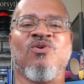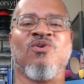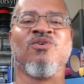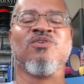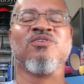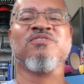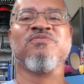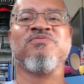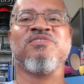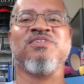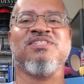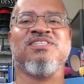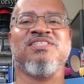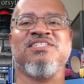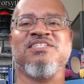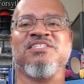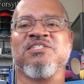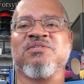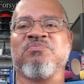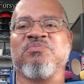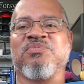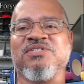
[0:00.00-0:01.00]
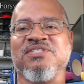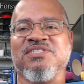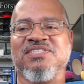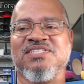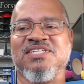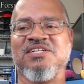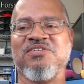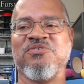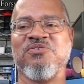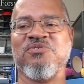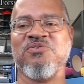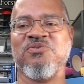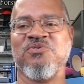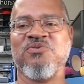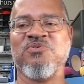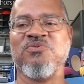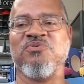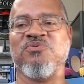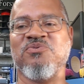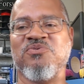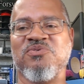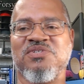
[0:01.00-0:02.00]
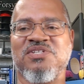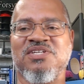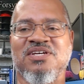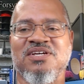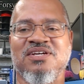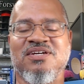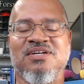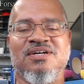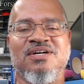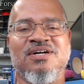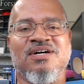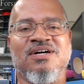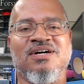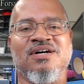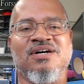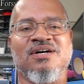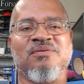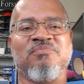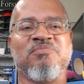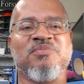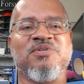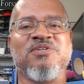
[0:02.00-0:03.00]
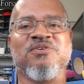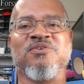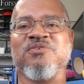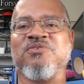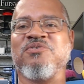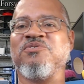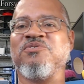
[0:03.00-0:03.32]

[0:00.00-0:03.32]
of the disciplines that you use, you